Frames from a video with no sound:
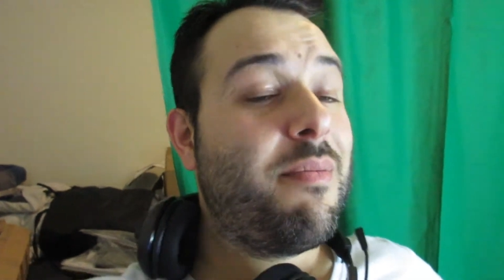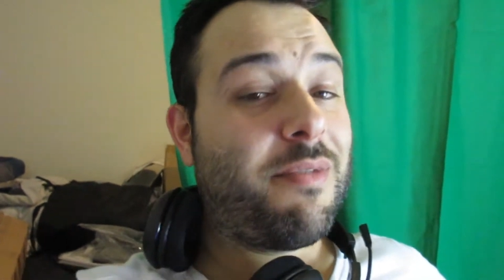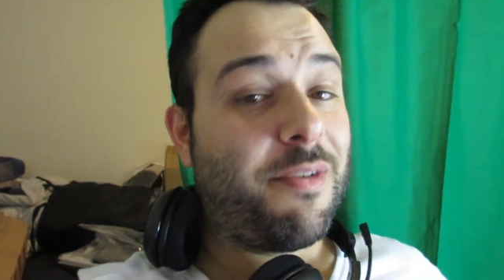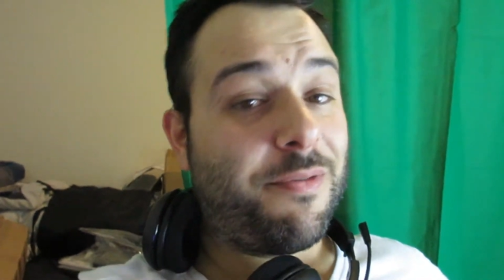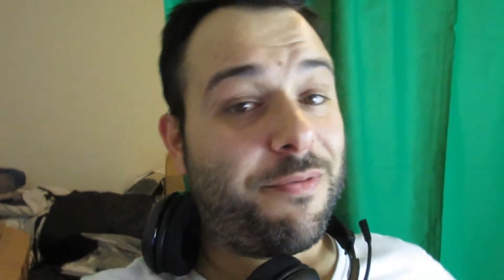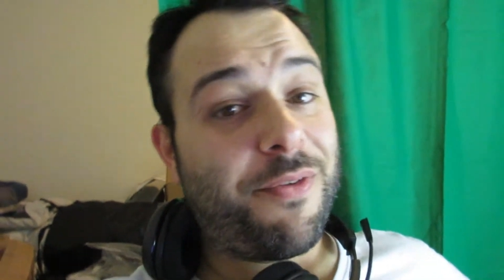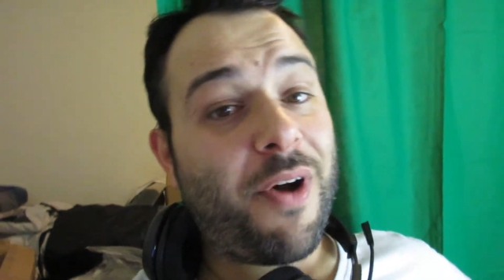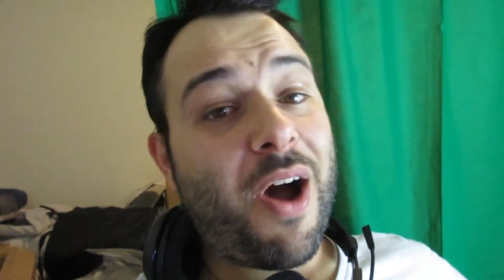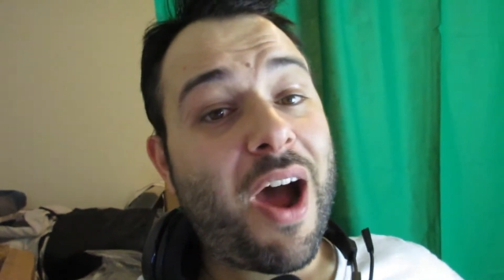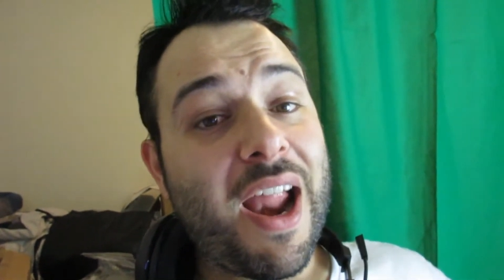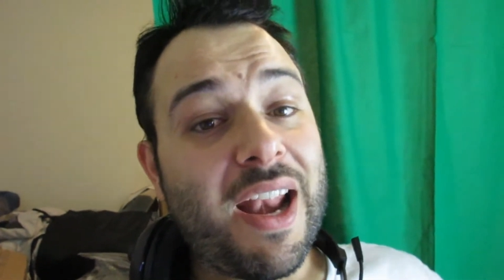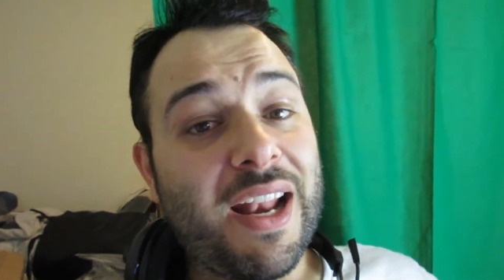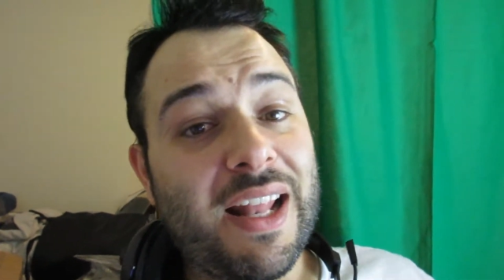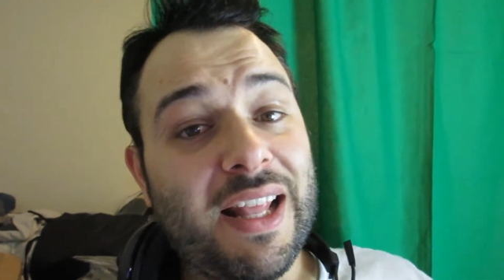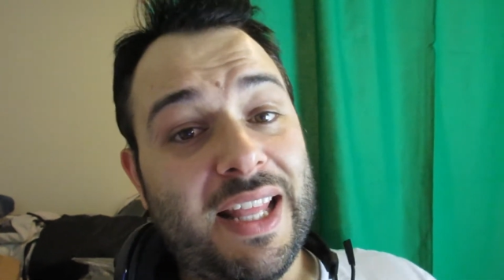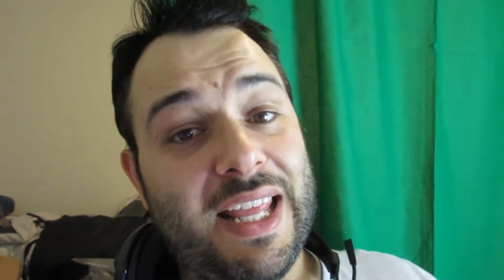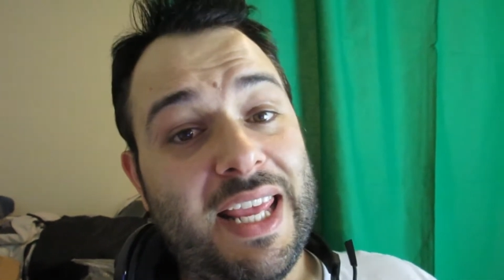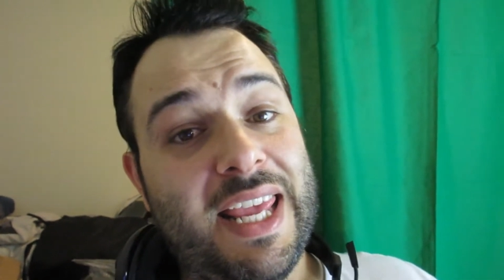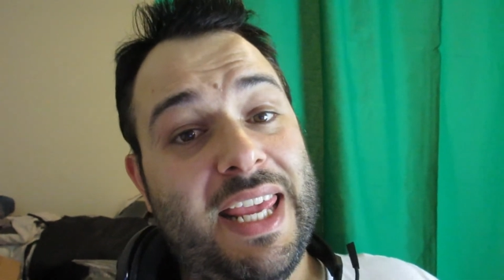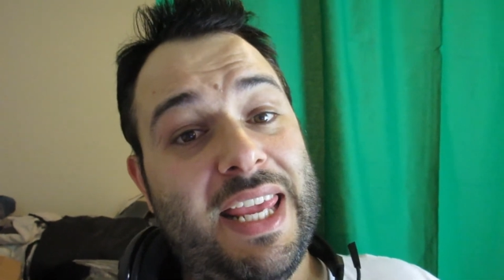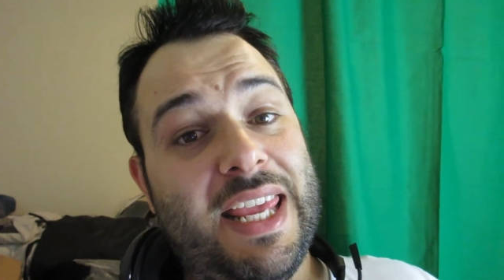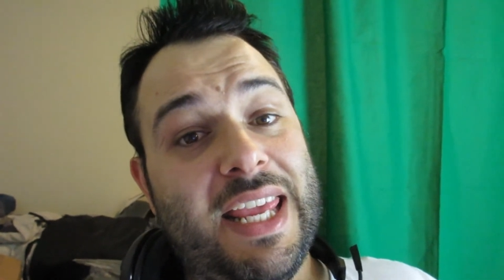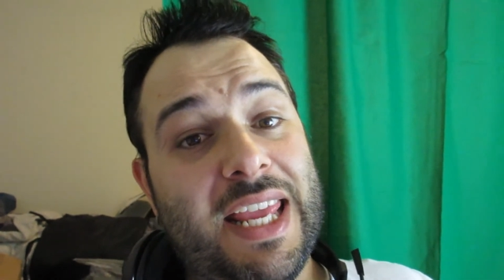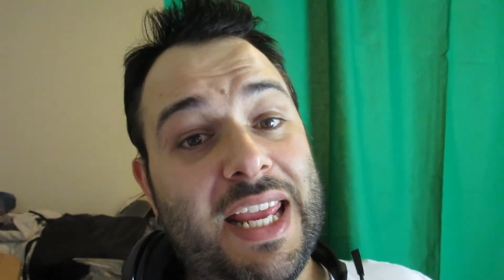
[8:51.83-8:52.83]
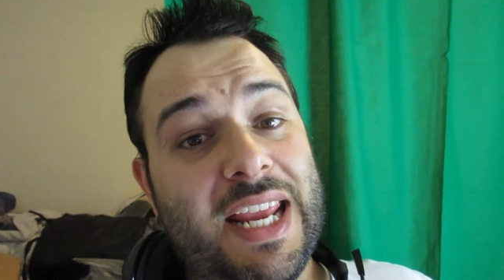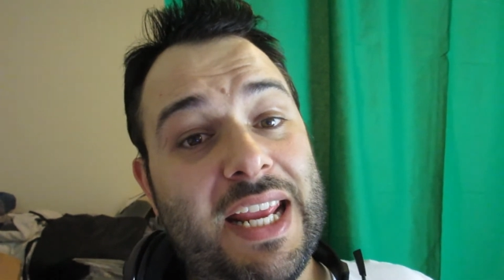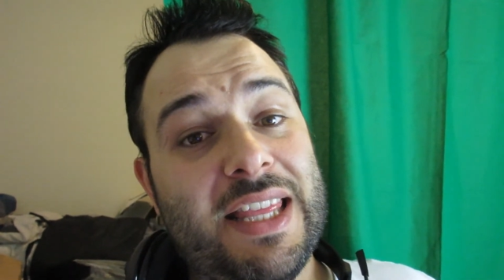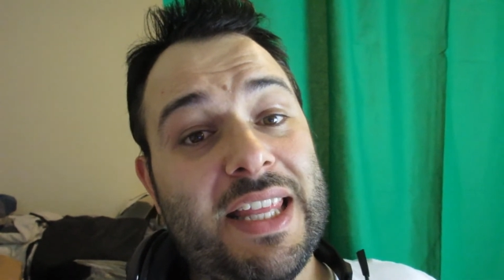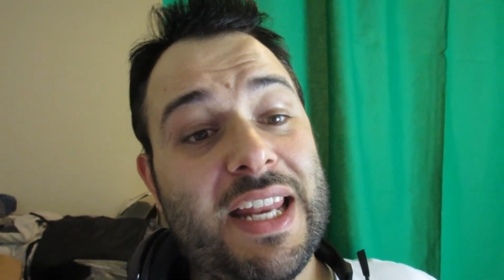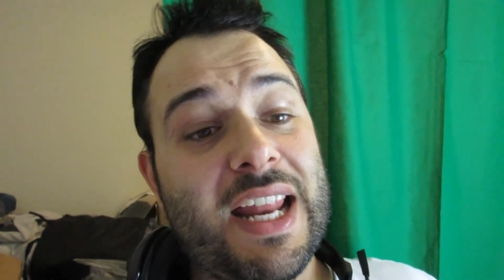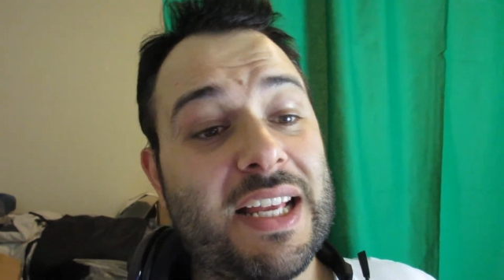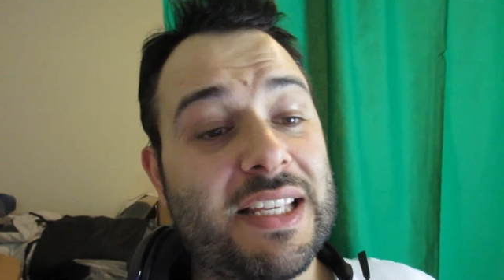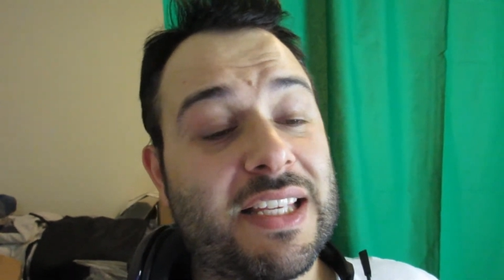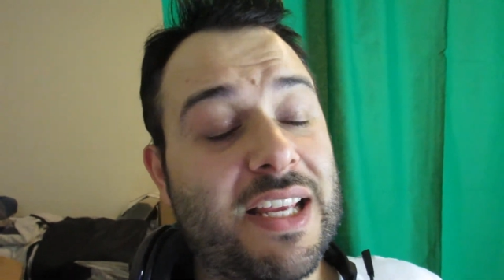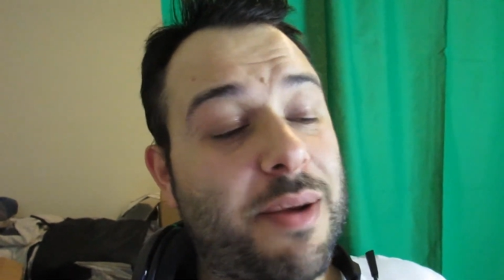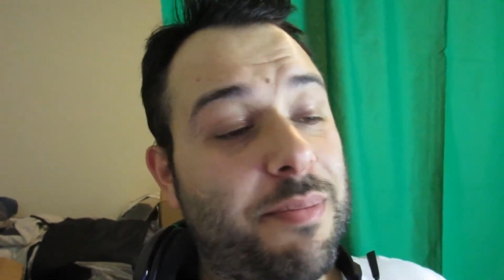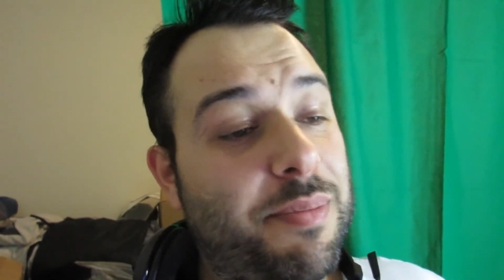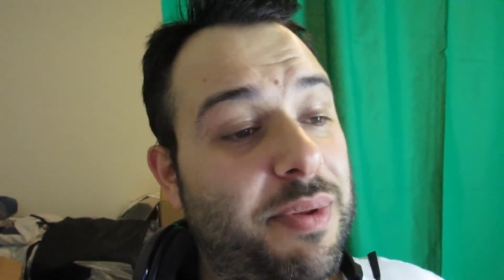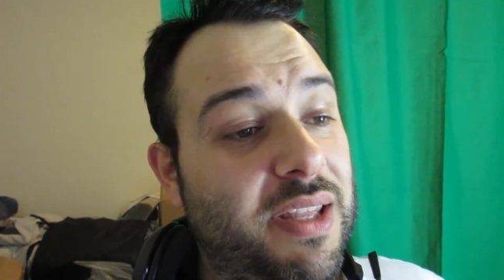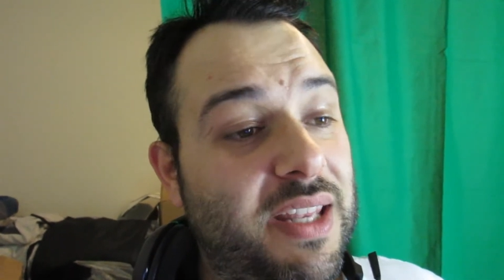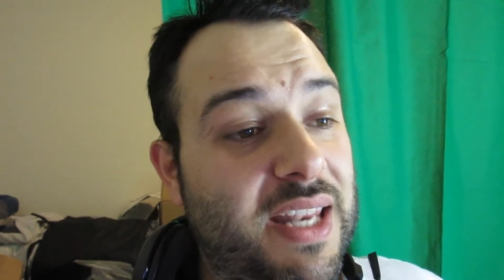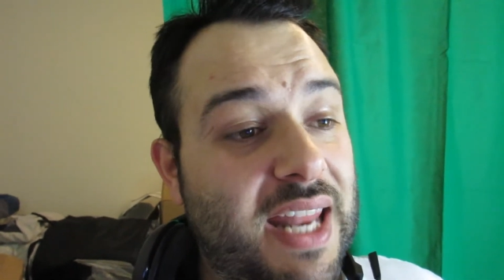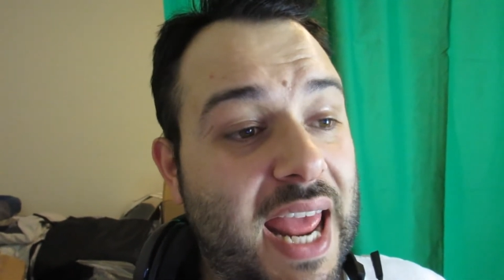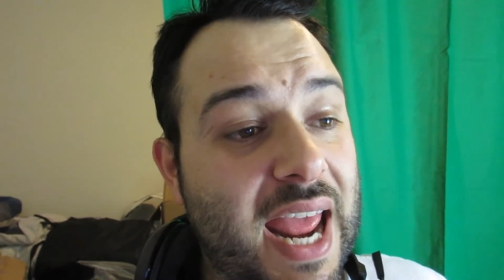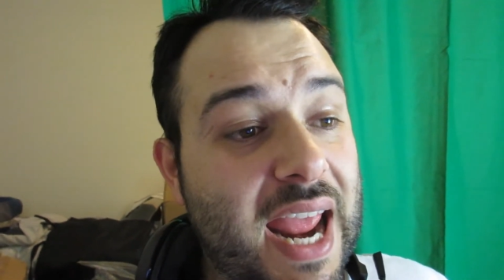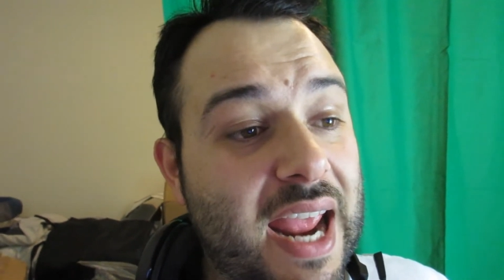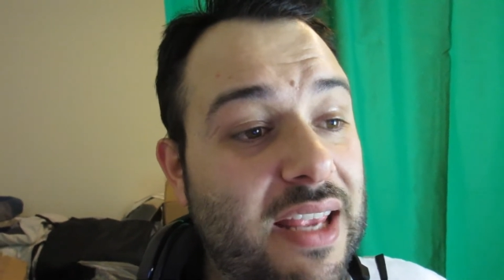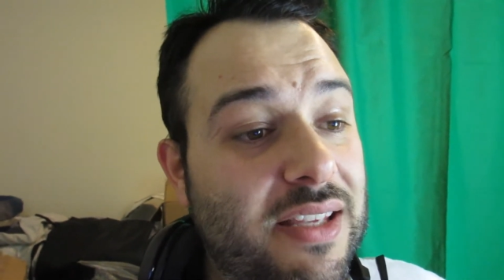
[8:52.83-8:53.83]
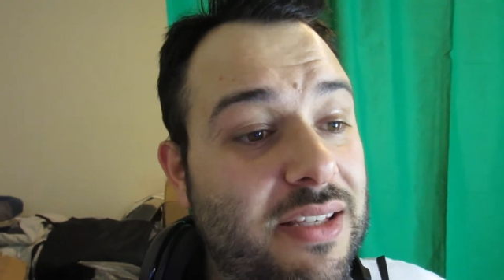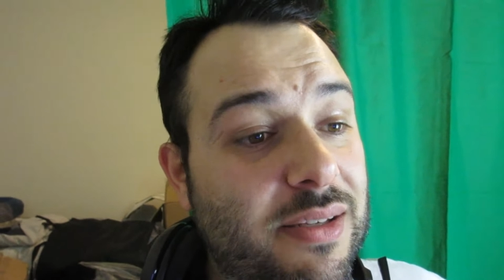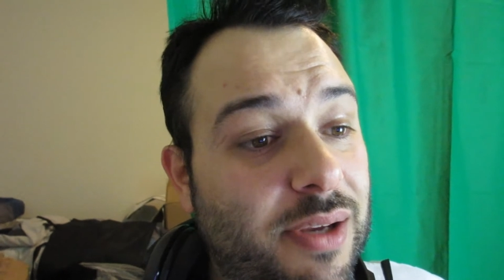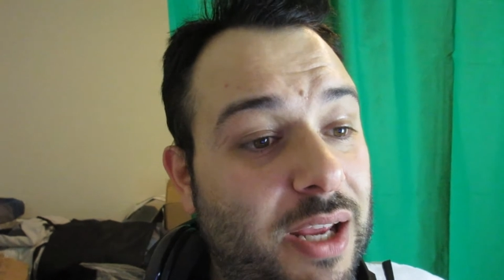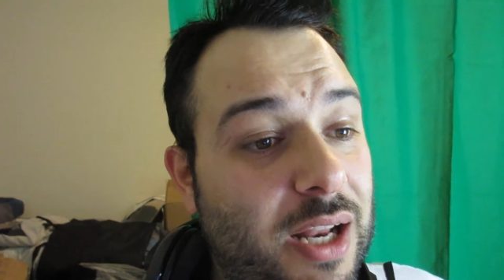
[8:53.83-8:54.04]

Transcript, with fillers: But finally, in the next couple of days,